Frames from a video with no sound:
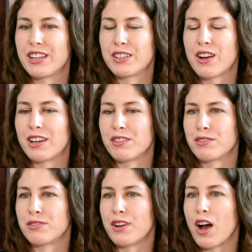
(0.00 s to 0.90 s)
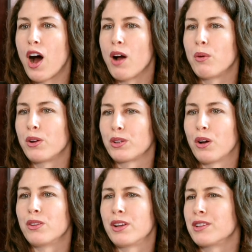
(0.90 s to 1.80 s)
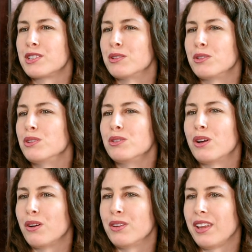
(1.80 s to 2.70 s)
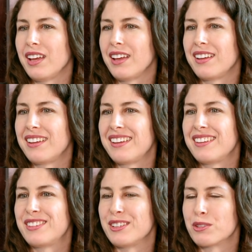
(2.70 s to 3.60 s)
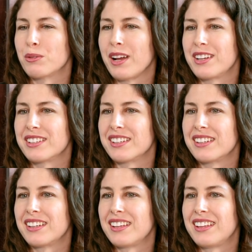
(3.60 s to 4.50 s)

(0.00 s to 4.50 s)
kind of I won't go there until you go there situation.